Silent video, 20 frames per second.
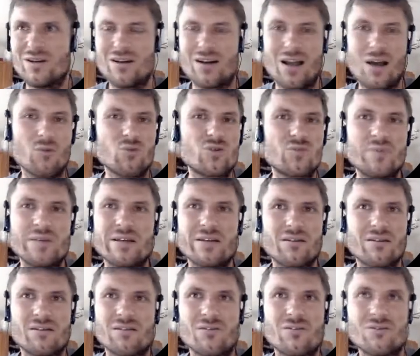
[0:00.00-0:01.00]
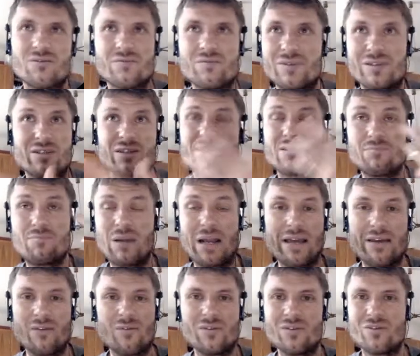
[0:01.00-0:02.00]
loudspeaker or just
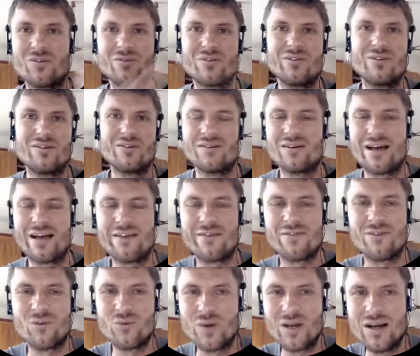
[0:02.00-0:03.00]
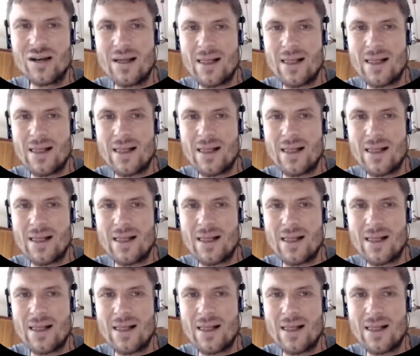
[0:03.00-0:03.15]
play on headphone,